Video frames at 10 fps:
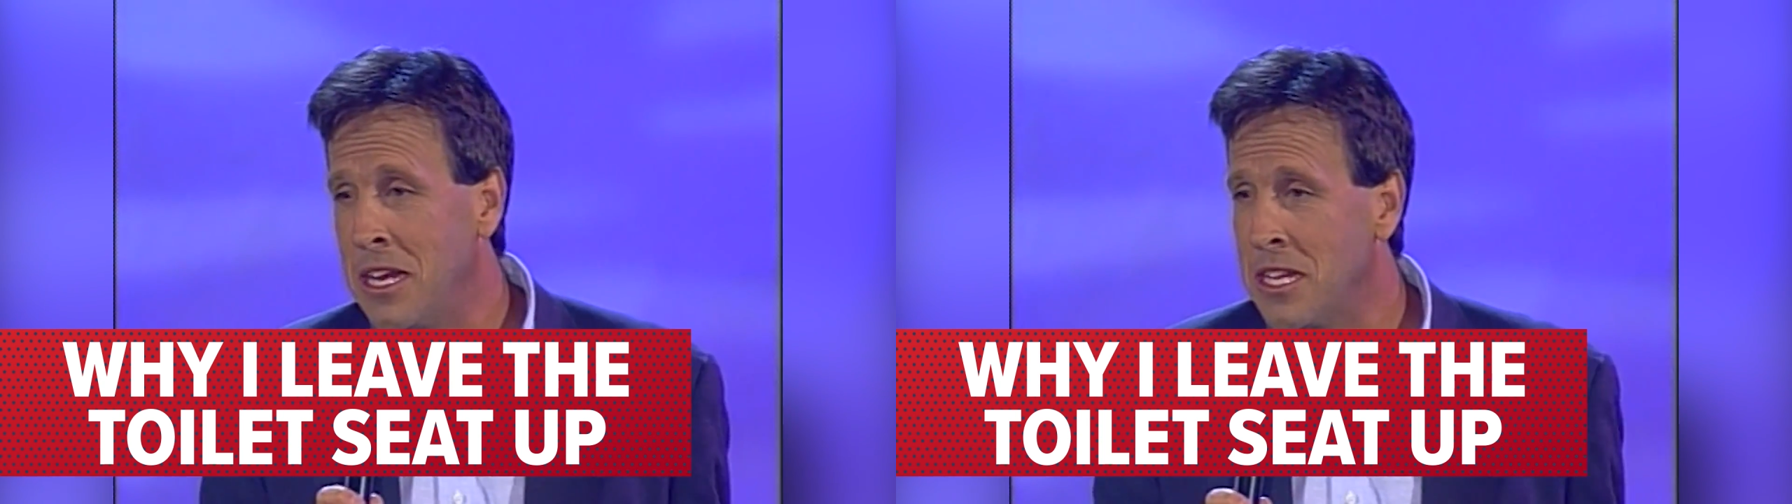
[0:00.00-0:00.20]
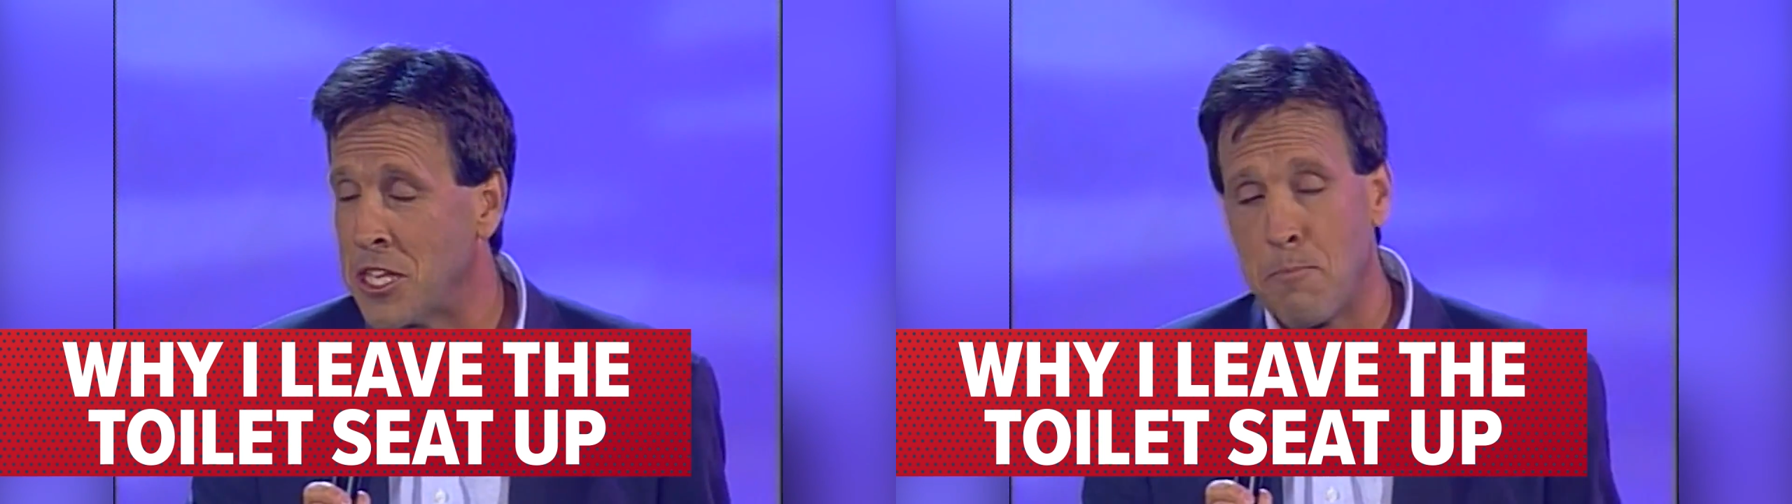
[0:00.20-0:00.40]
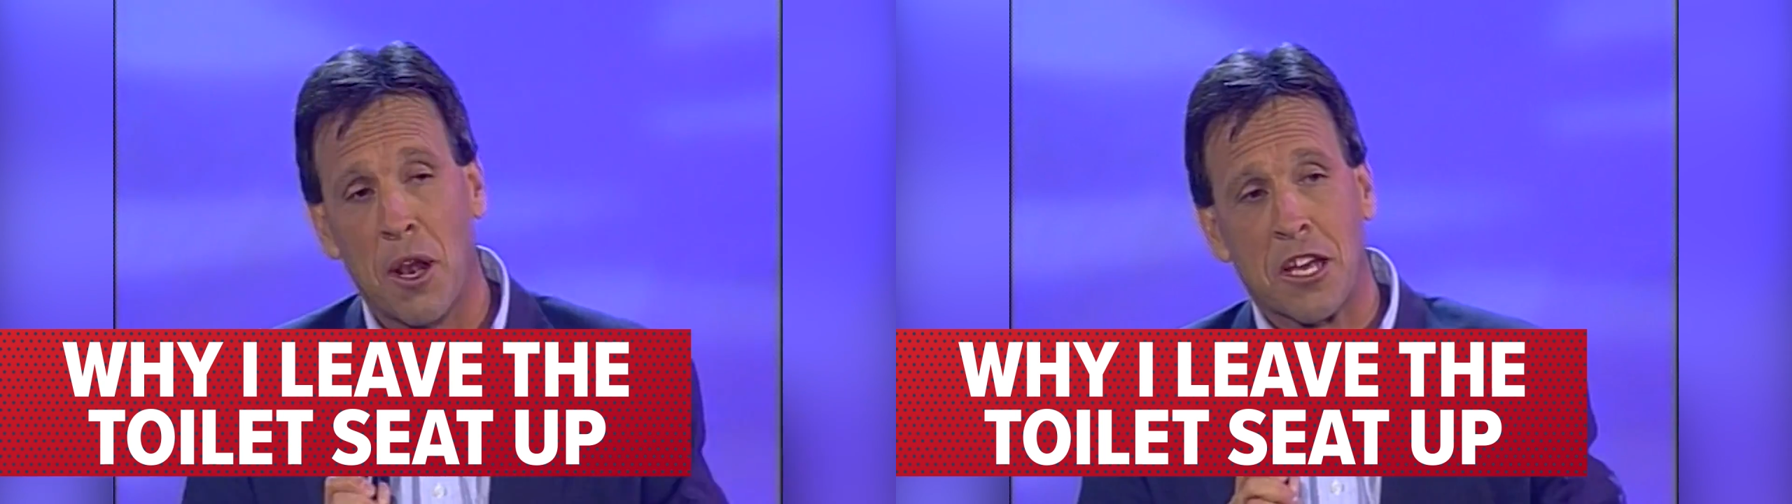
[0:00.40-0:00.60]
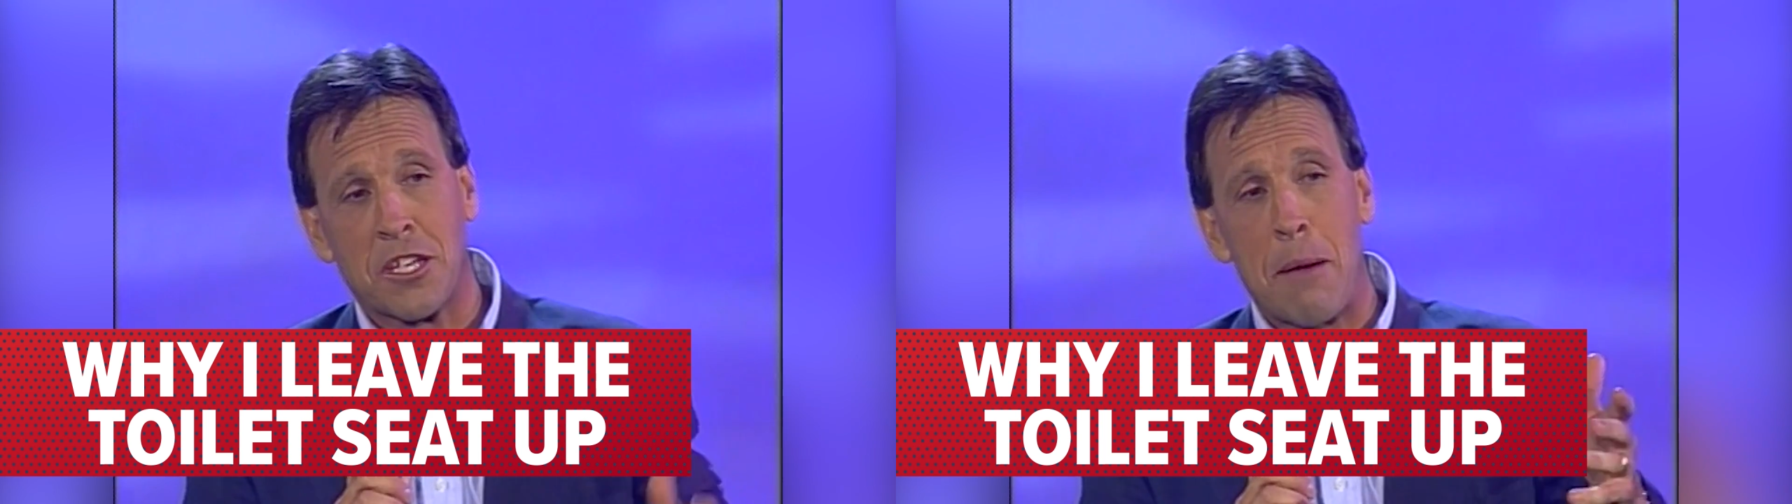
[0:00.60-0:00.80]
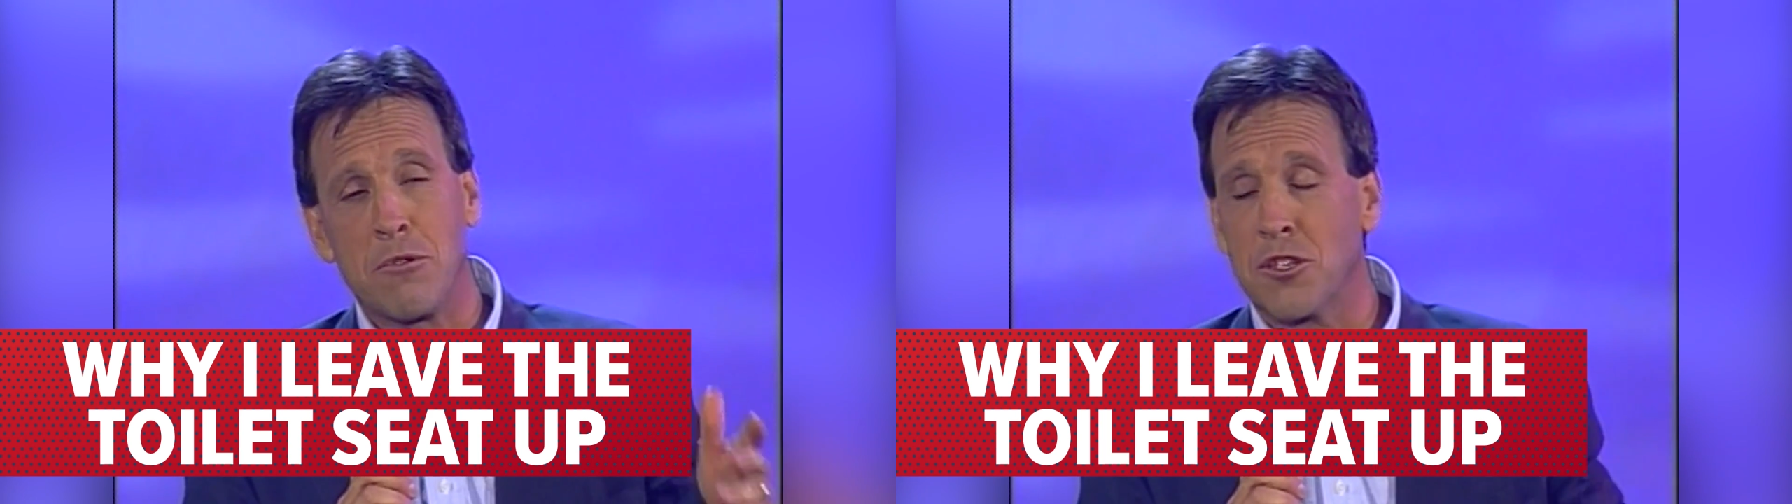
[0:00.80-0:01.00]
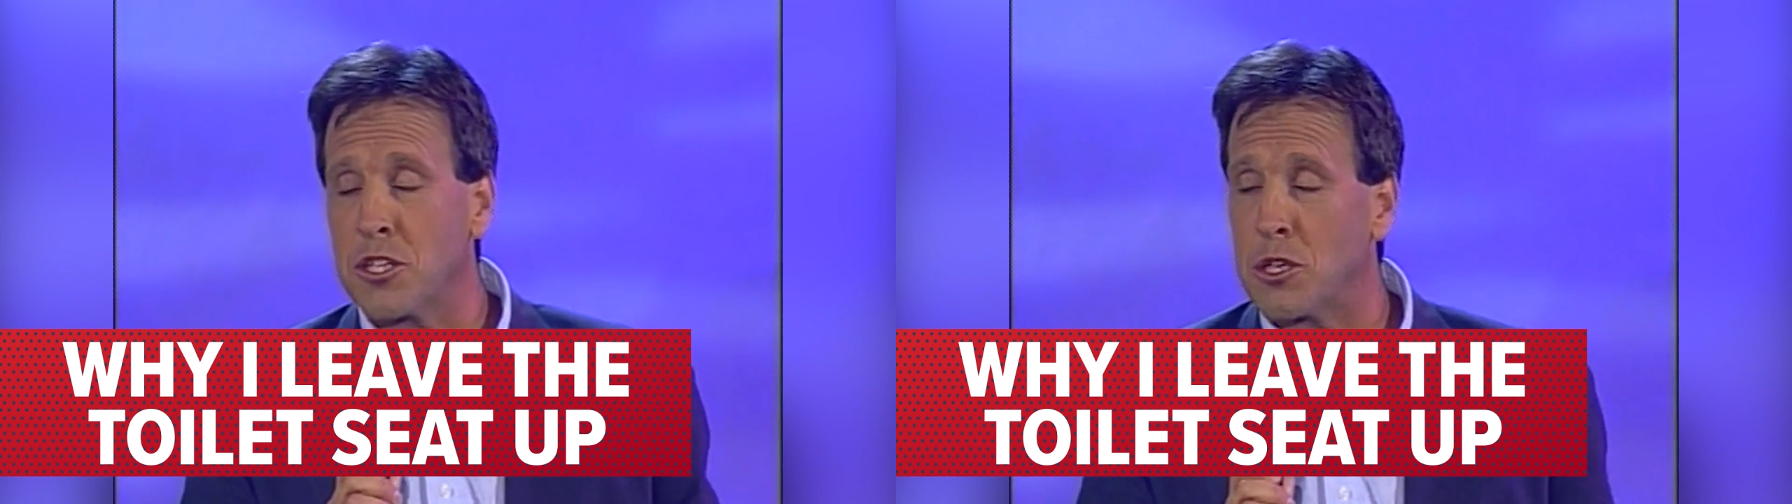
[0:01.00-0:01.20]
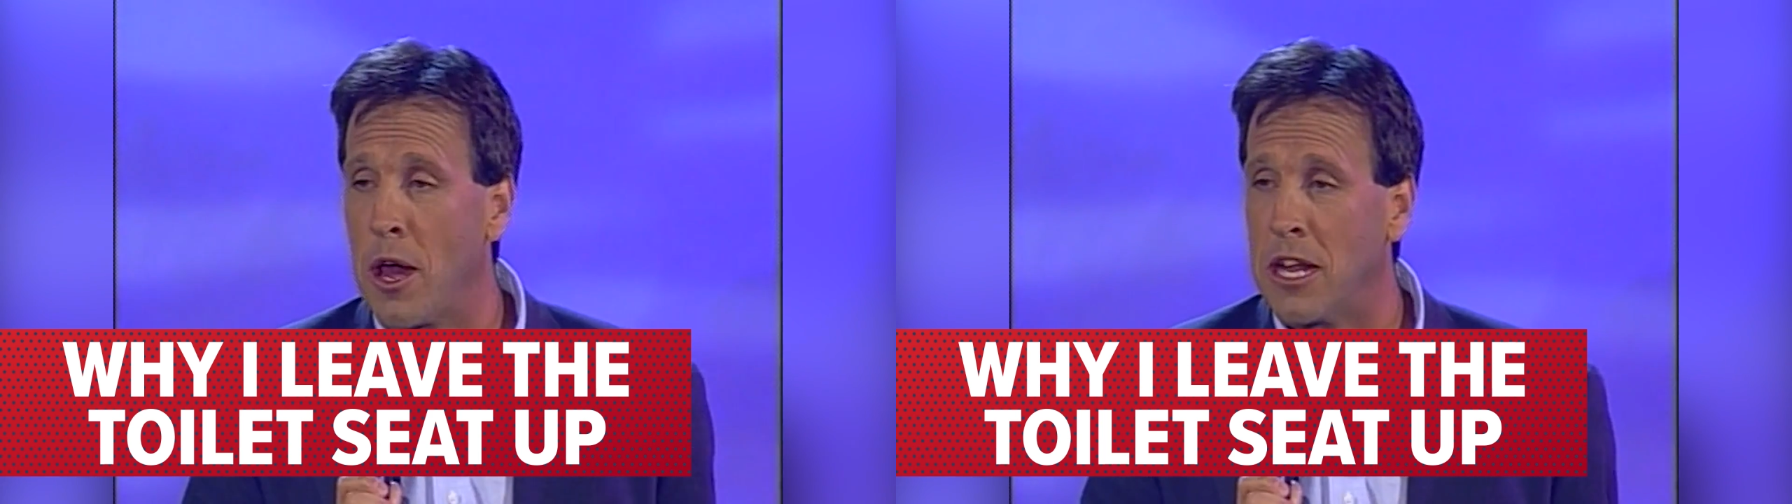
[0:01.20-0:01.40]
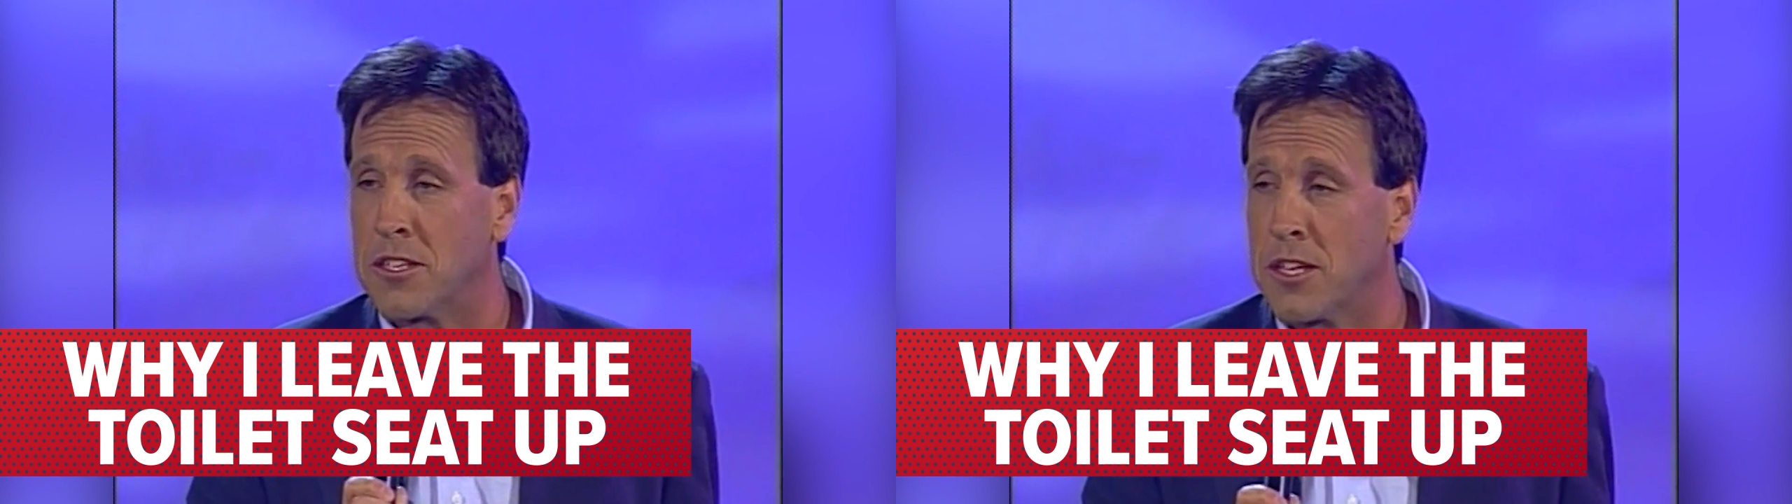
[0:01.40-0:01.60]
Simple examples, the
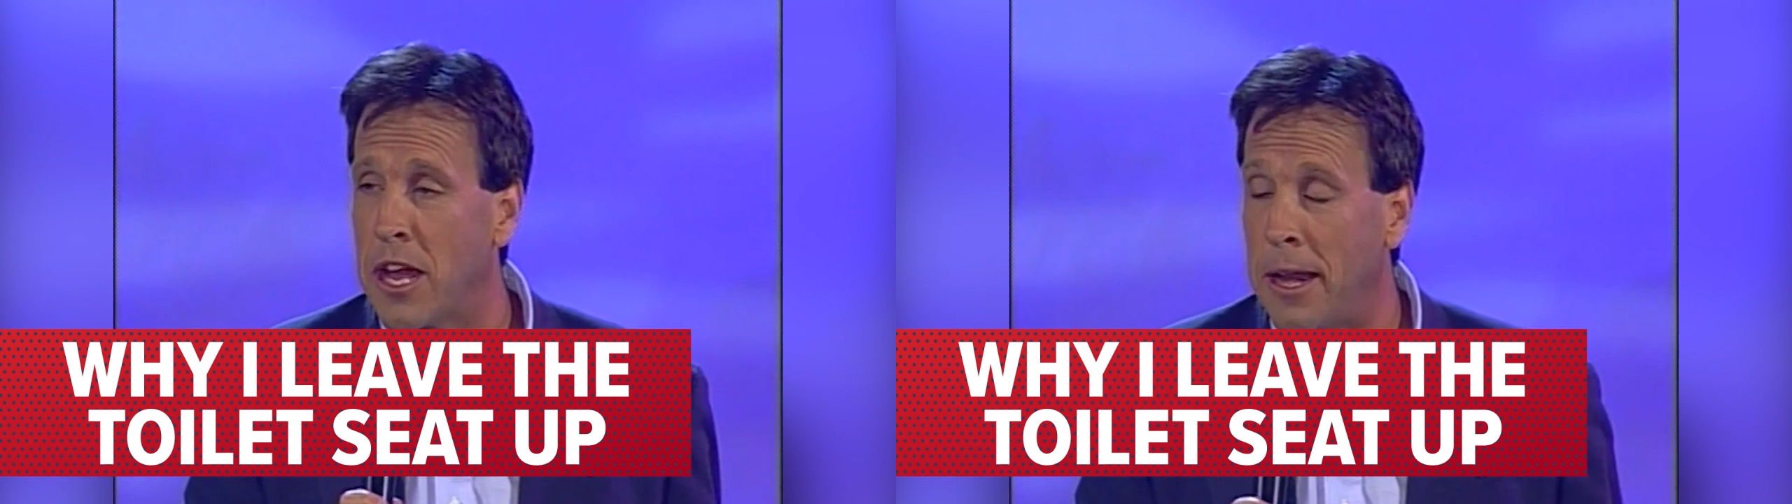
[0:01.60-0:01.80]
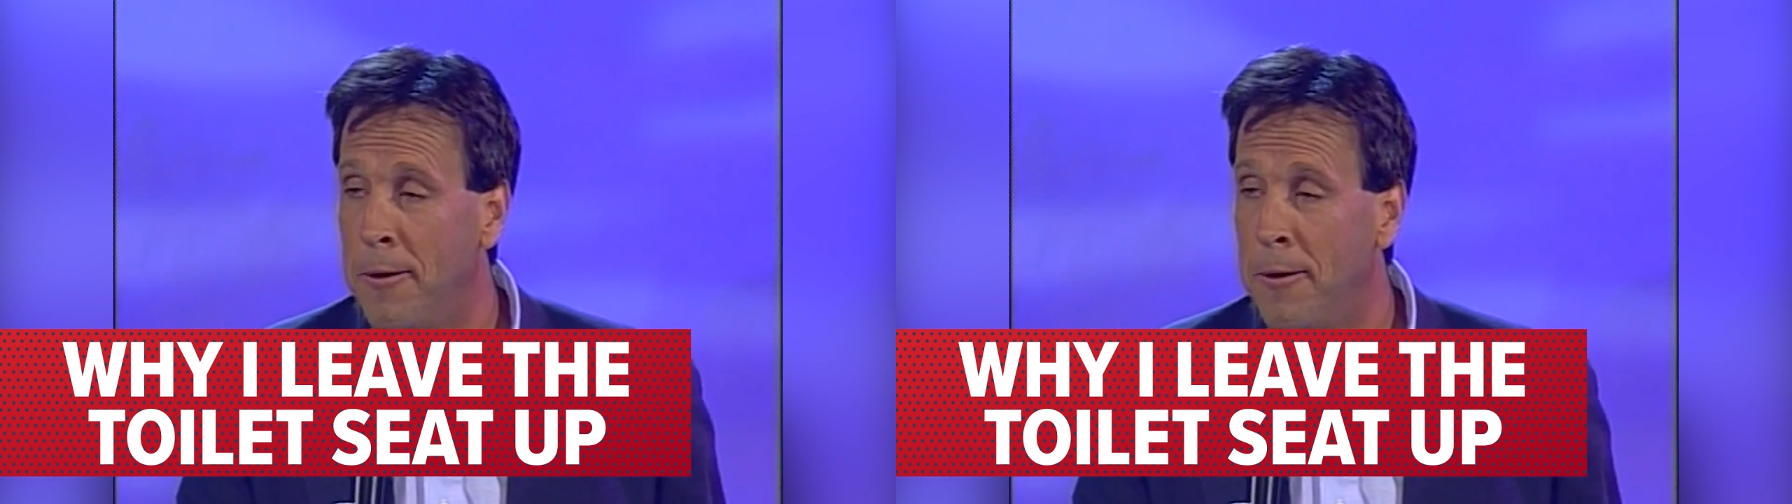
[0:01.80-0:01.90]
toilet seat.